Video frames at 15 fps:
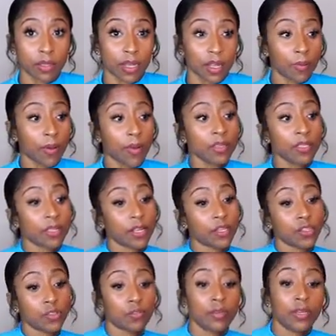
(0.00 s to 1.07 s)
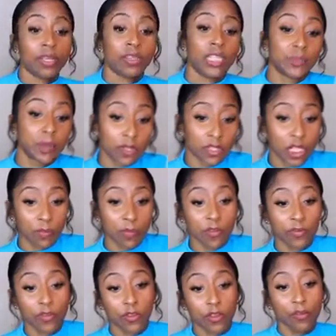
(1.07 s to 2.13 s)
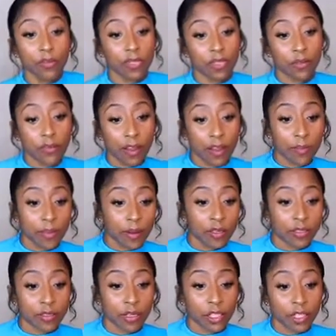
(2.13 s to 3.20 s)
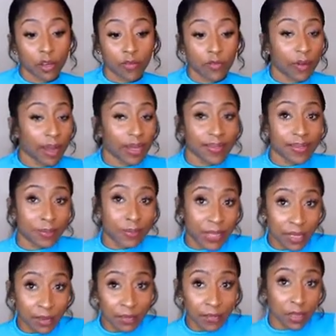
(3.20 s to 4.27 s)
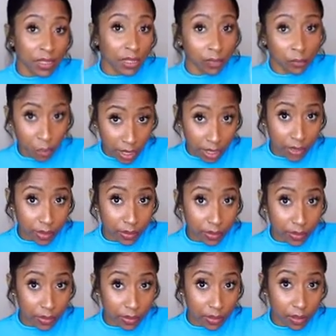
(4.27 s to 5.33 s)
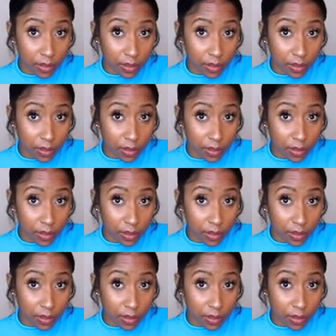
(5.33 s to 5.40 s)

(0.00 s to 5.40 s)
Like the person that you need this person to be for you is the very person that you're afraid to be for someone else.